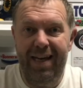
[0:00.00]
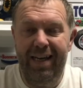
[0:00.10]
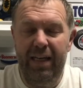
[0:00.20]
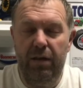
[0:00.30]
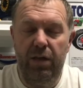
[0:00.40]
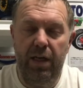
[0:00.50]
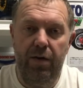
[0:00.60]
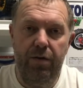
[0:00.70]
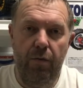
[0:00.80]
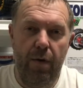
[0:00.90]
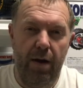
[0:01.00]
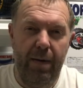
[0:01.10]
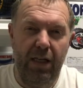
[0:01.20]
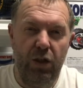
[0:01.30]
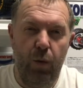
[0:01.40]
and it did around
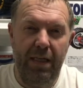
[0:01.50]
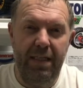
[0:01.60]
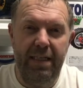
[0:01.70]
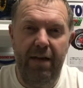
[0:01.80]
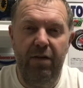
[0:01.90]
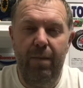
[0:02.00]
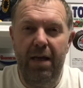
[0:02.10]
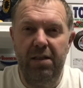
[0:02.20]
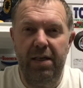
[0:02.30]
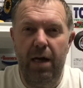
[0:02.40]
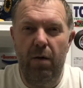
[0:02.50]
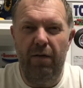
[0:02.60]
about 27 miles an hour.